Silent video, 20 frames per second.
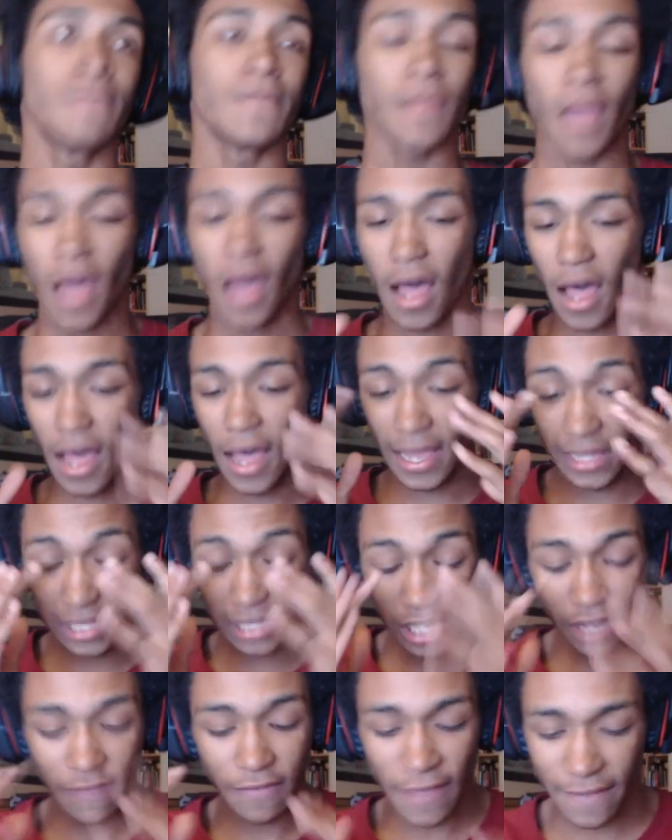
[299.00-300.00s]
I
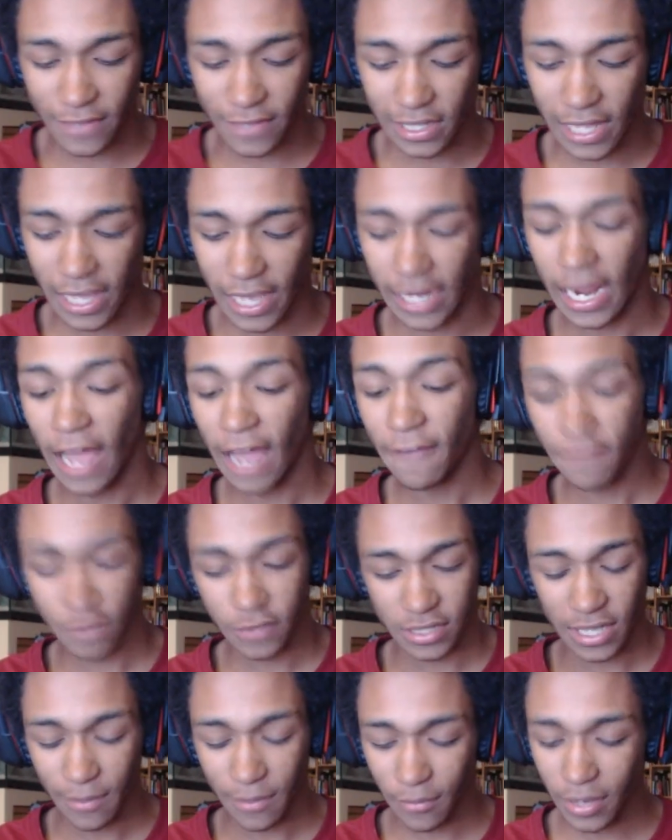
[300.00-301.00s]
love heavy light. For
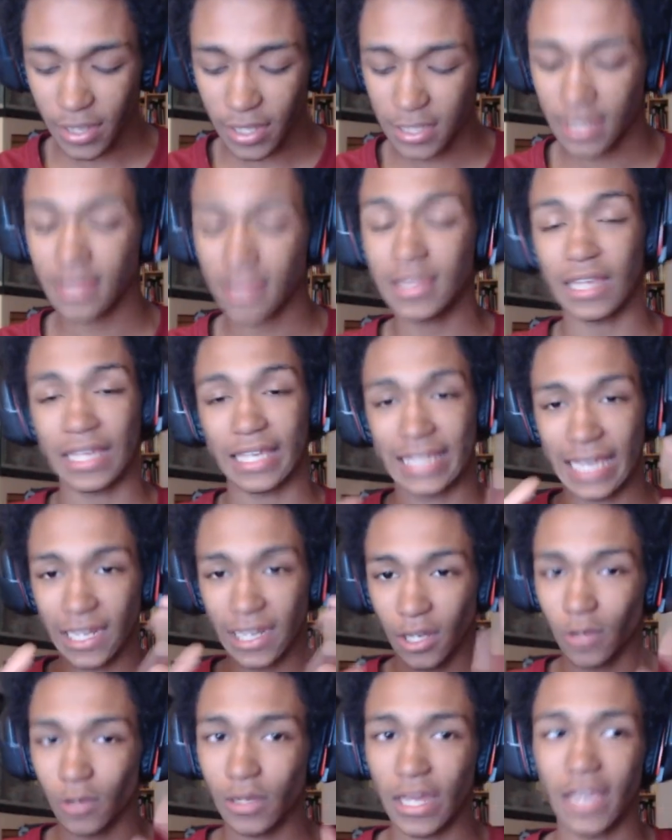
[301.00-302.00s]
some reason, the yellow
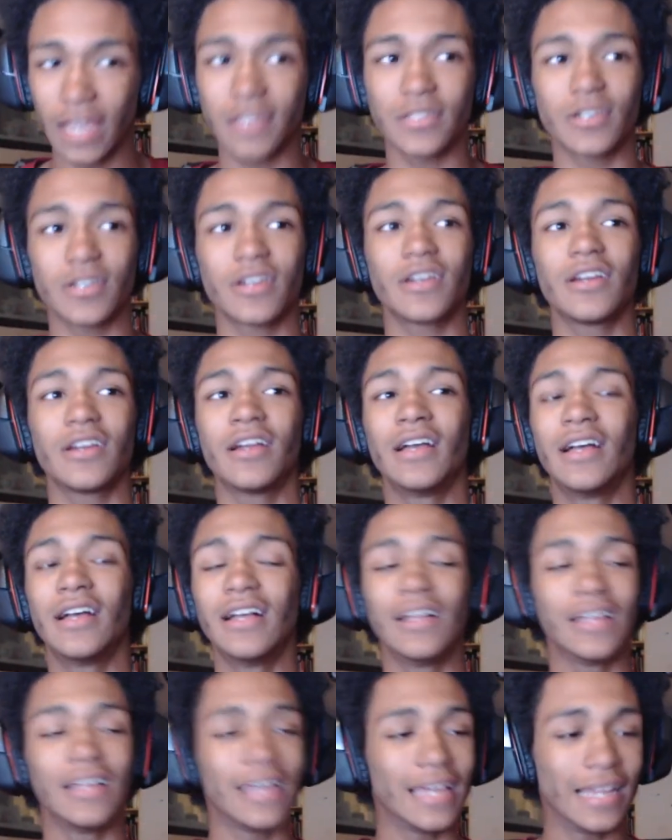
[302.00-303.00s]
laser
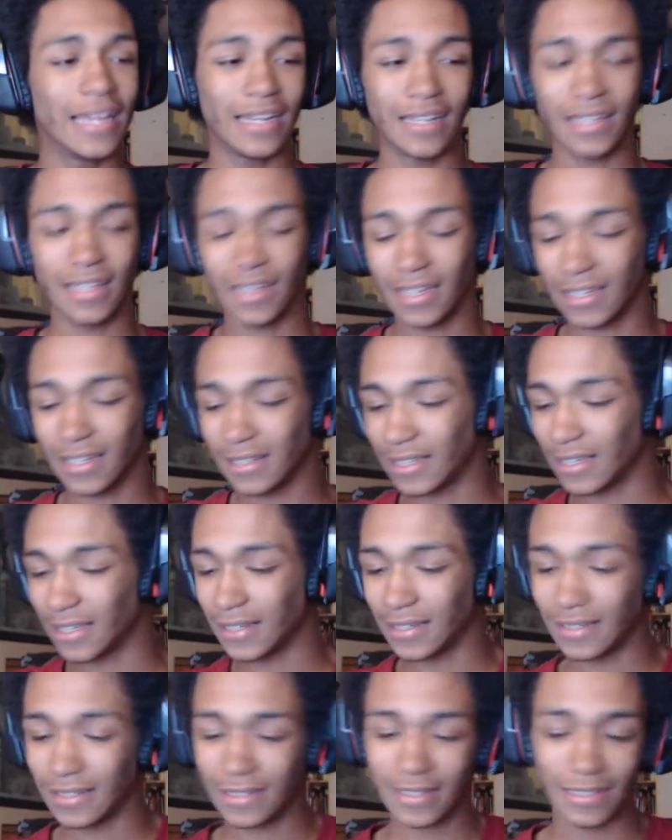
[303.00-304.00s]
and
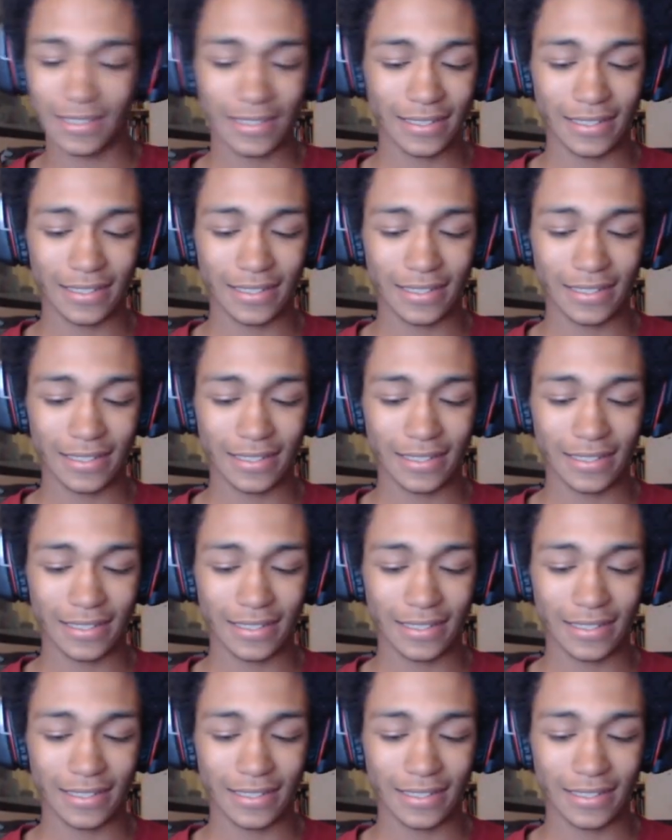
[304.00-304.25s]
the